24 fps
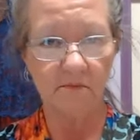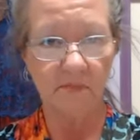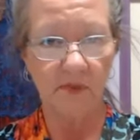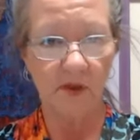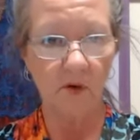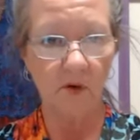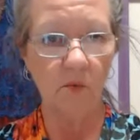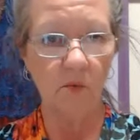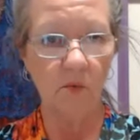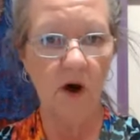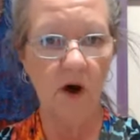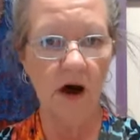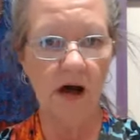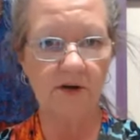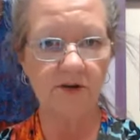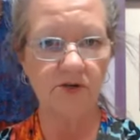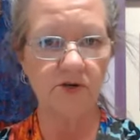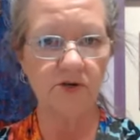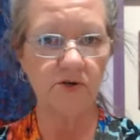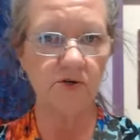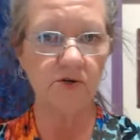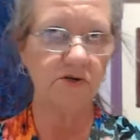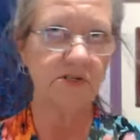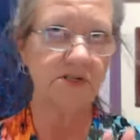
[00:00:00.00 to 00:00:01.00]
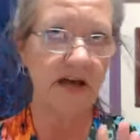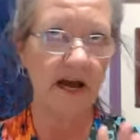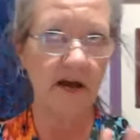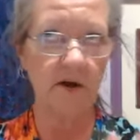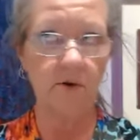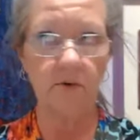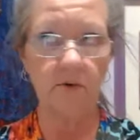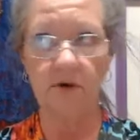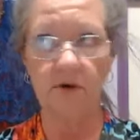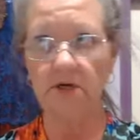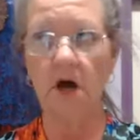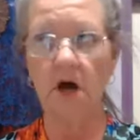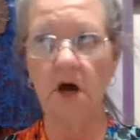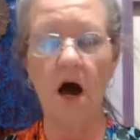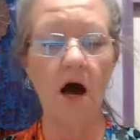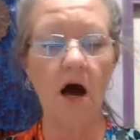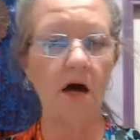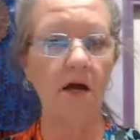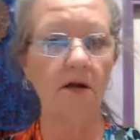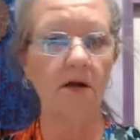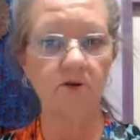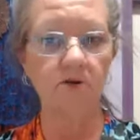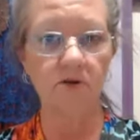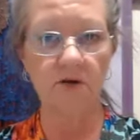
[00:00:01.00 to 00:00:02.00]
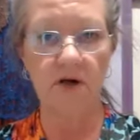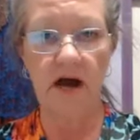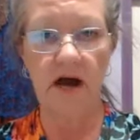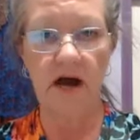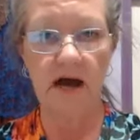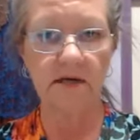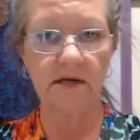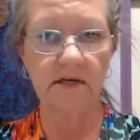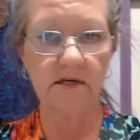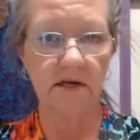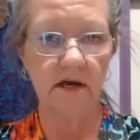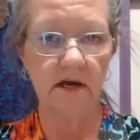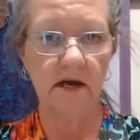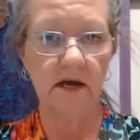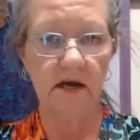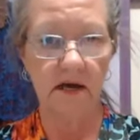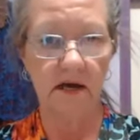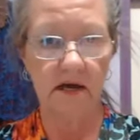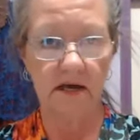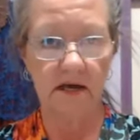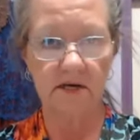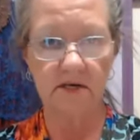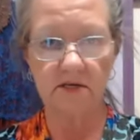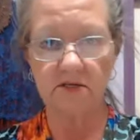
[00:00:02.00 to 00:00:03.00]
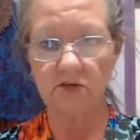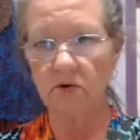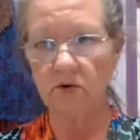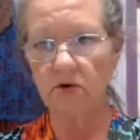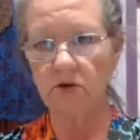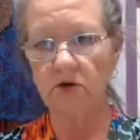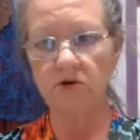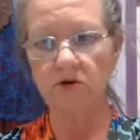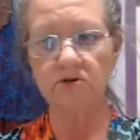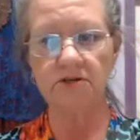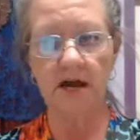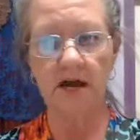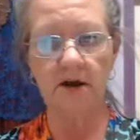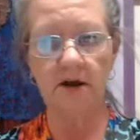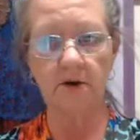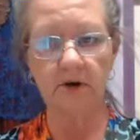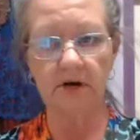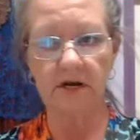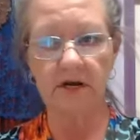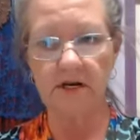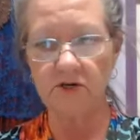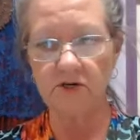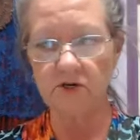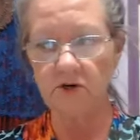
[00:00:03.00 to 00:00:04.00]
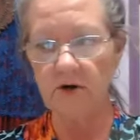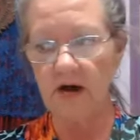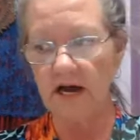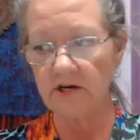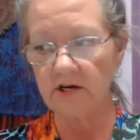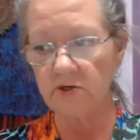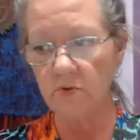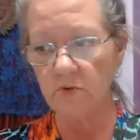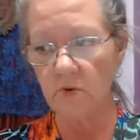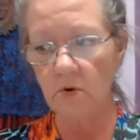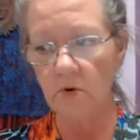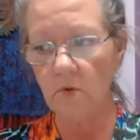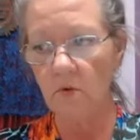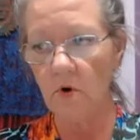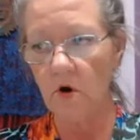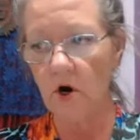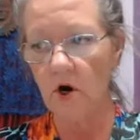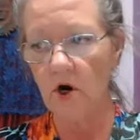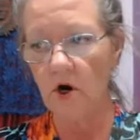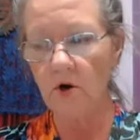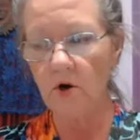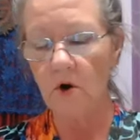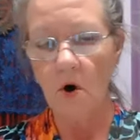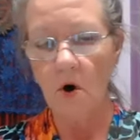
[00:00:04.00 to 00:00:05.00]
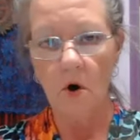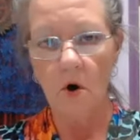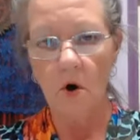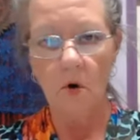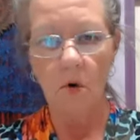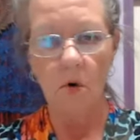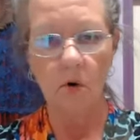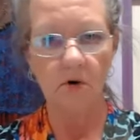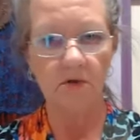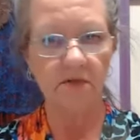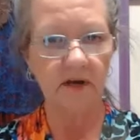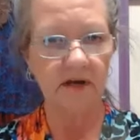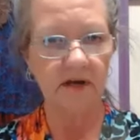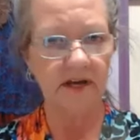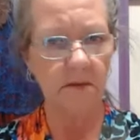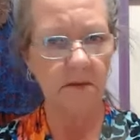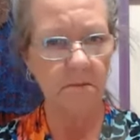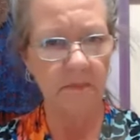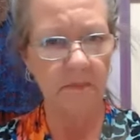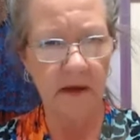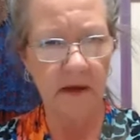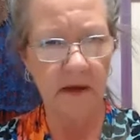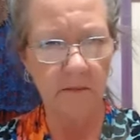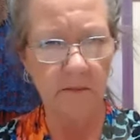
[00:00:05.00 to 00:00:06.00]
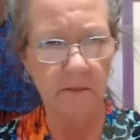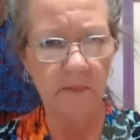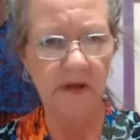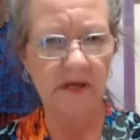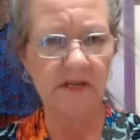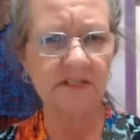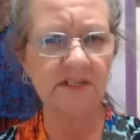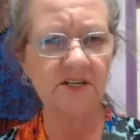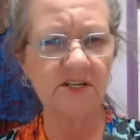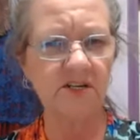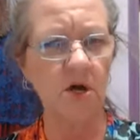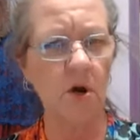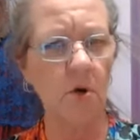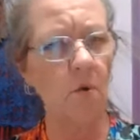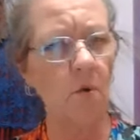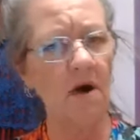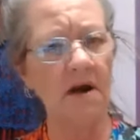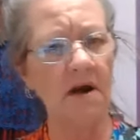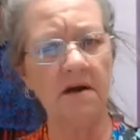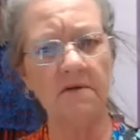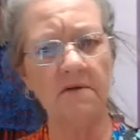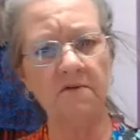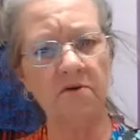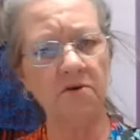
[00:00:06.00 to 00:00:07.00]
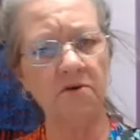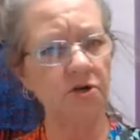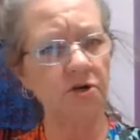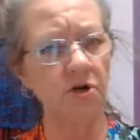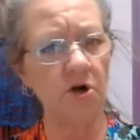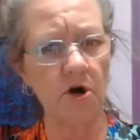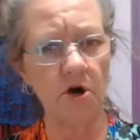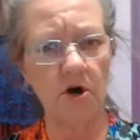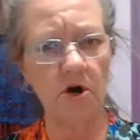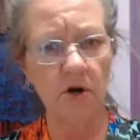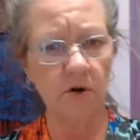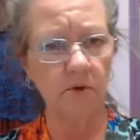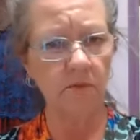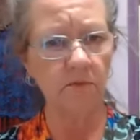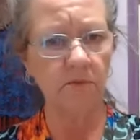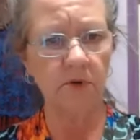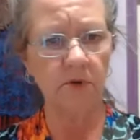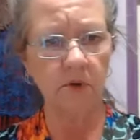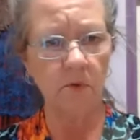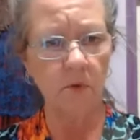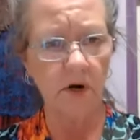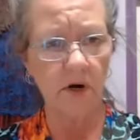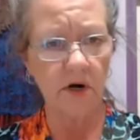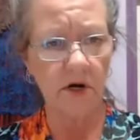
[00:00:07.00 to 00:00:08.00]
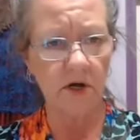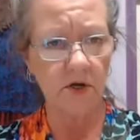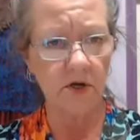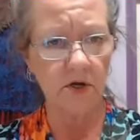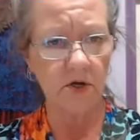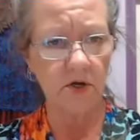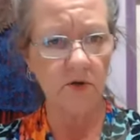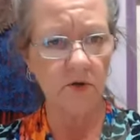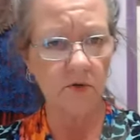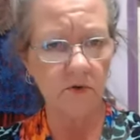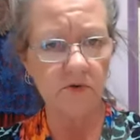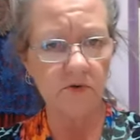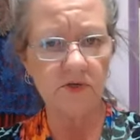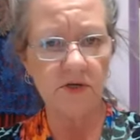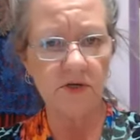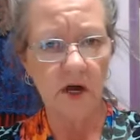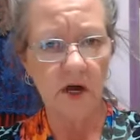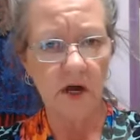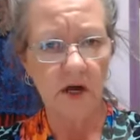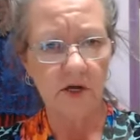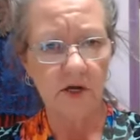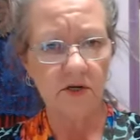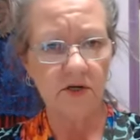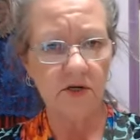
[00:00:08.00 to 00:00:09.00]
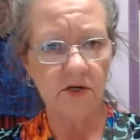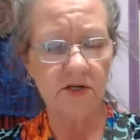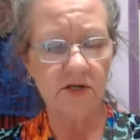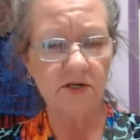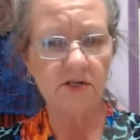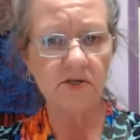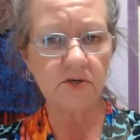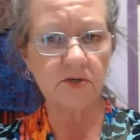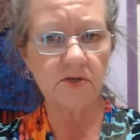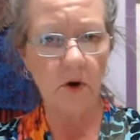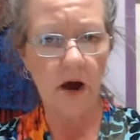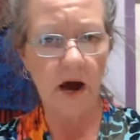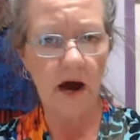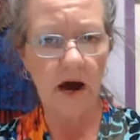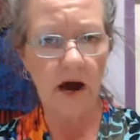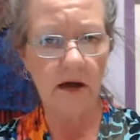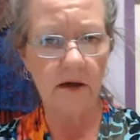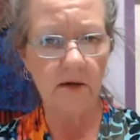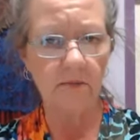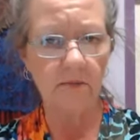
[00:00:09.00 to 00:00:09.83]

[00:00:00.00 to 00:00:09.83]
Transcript: what your sacred contract is, or your sacred contractual work, or the commitments, you know, whatever term you want to use to describe